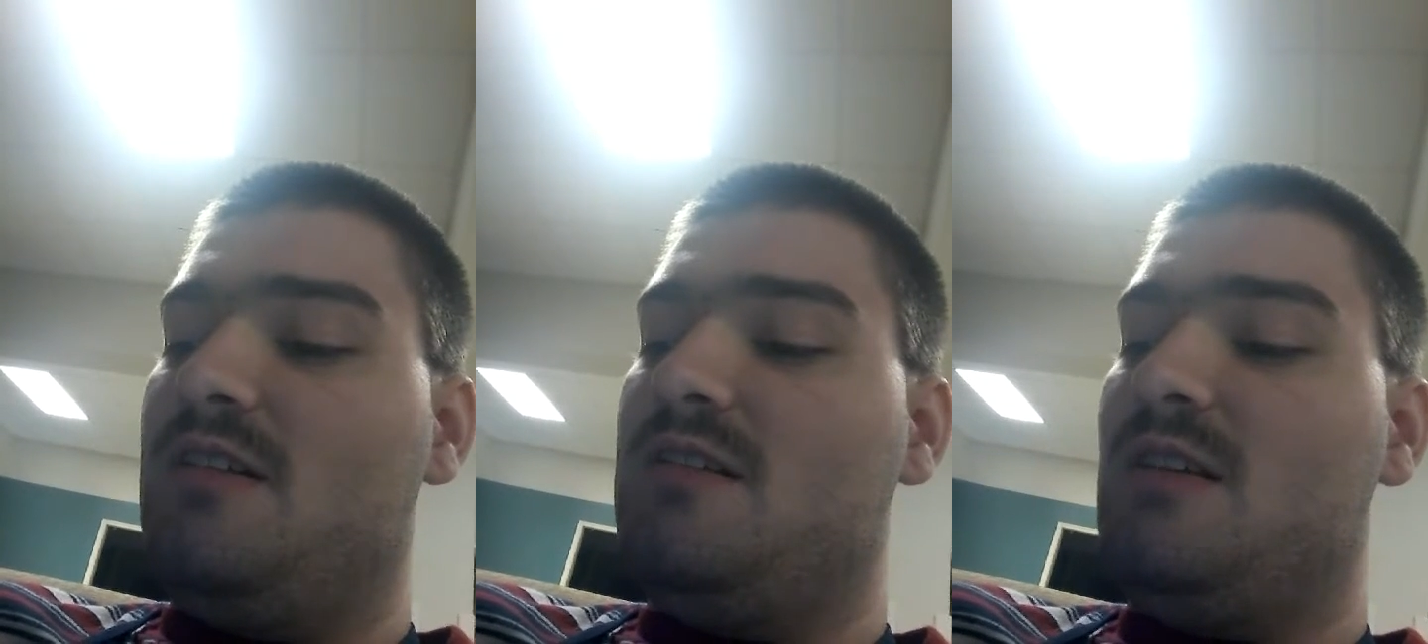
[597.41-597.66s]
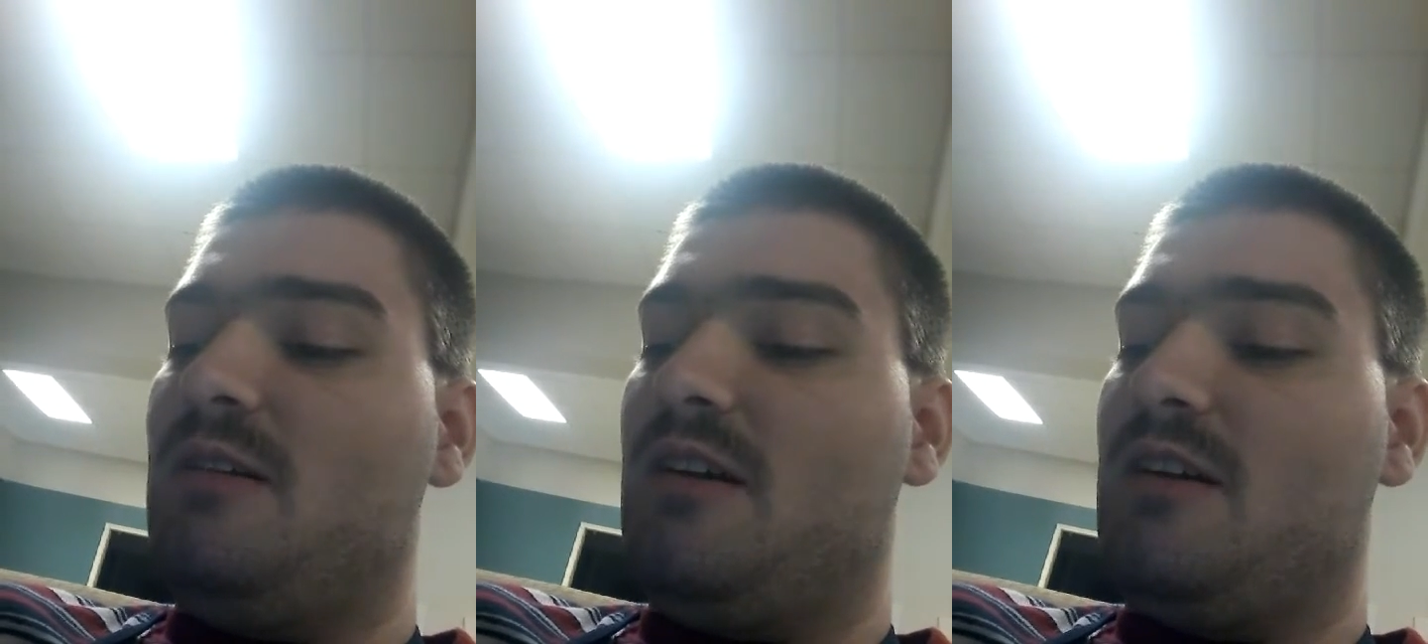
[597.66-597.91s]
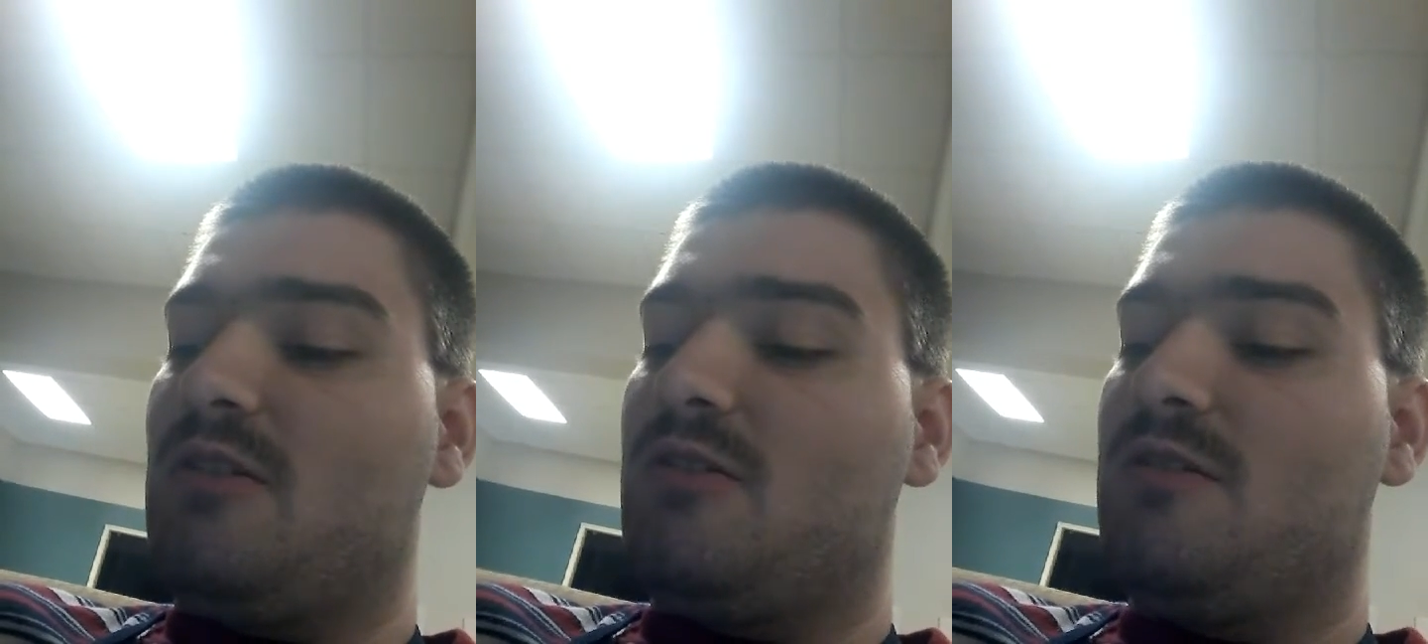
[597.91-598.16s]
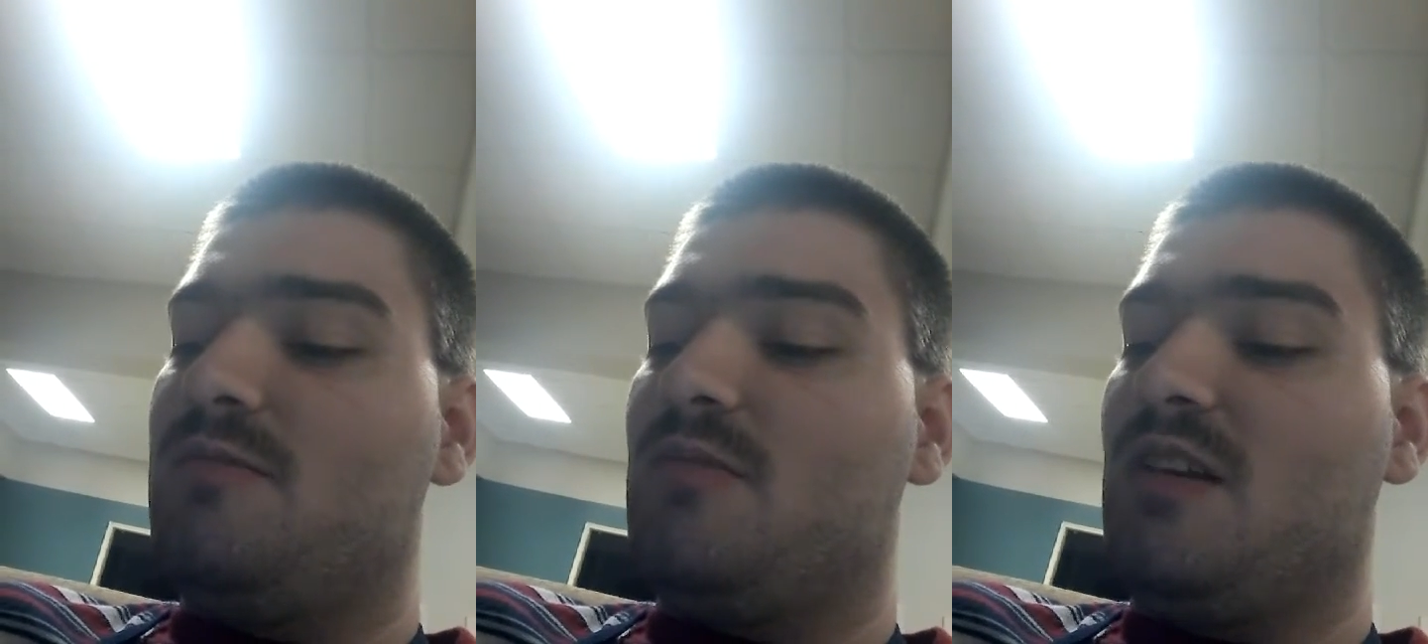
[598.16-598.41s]
Sam
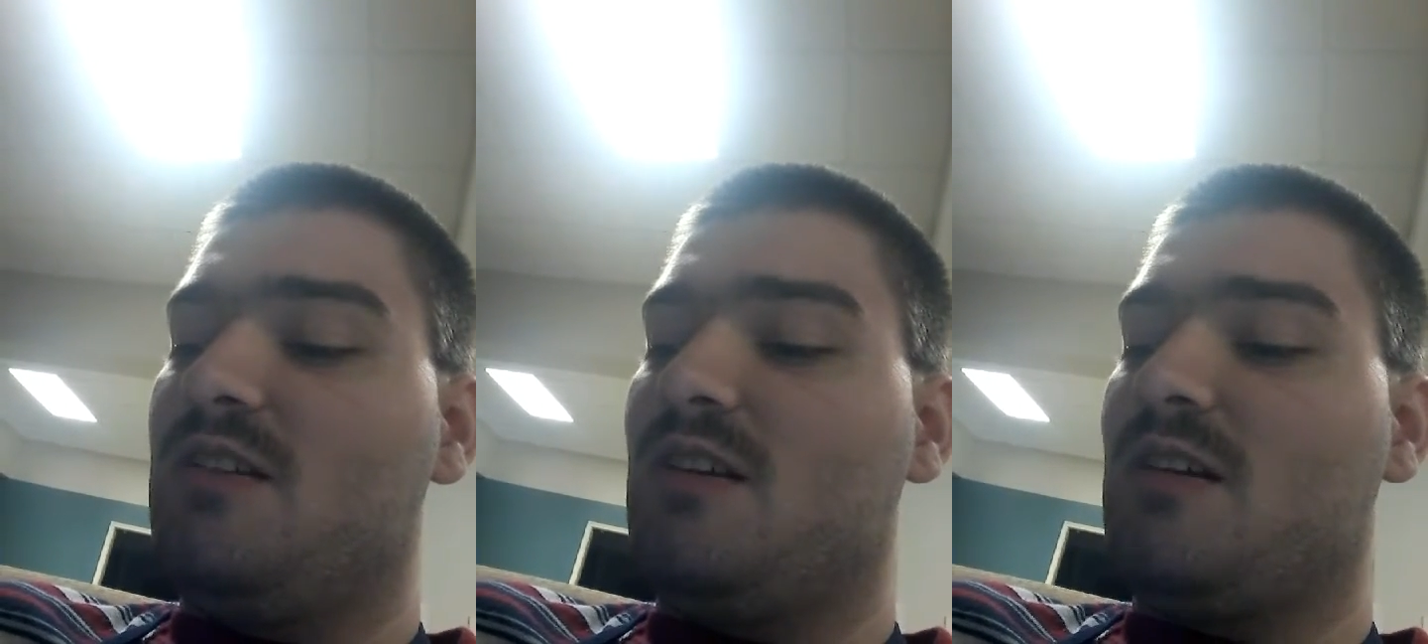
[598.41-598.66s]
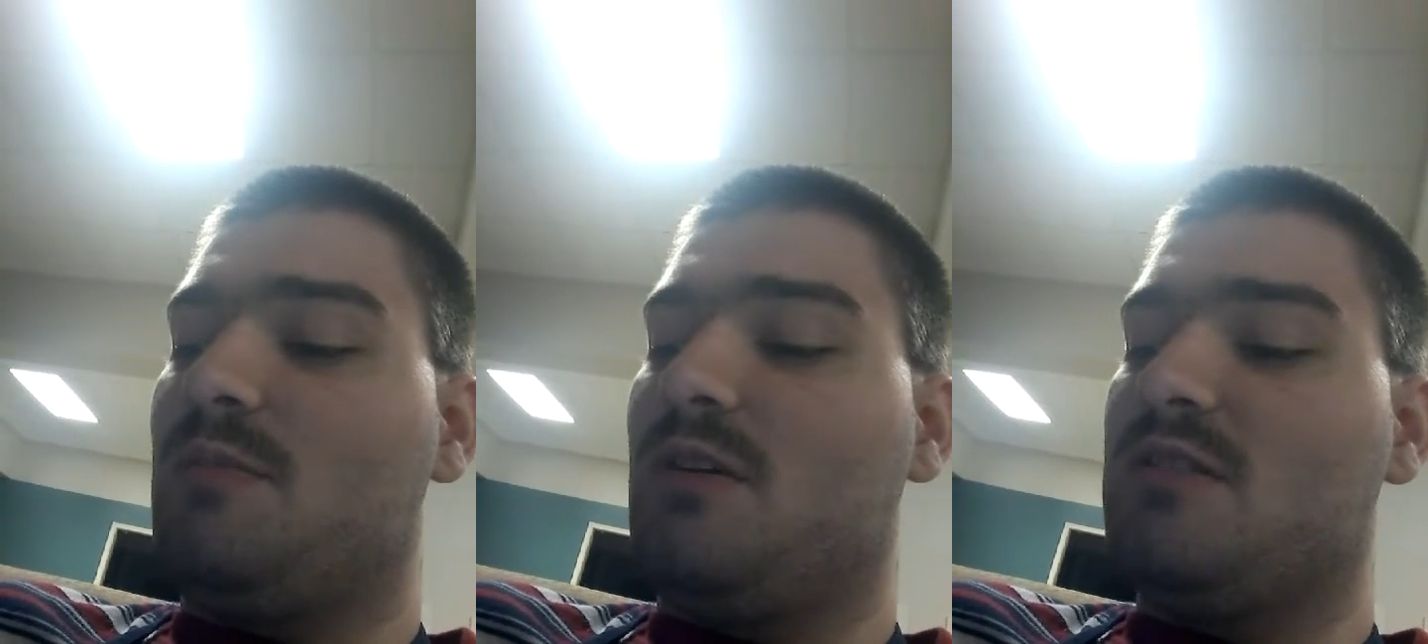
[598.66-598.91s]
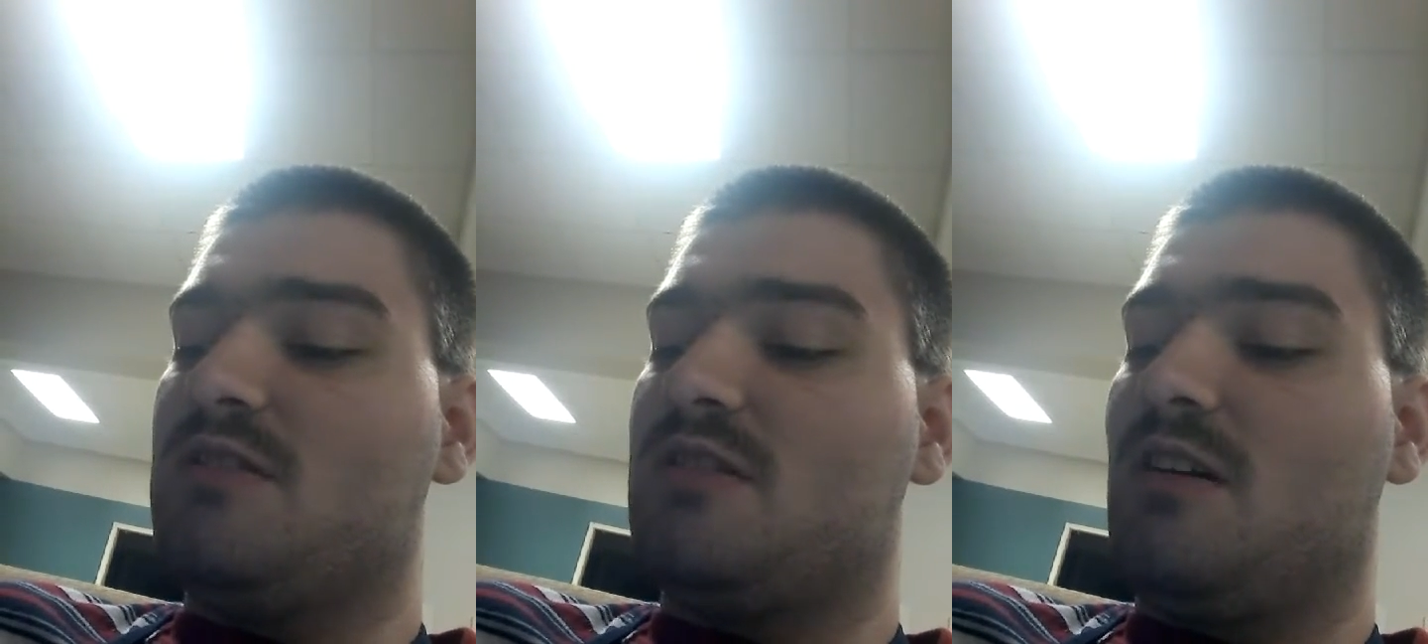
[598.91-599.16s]
giggled, and Tucker paused his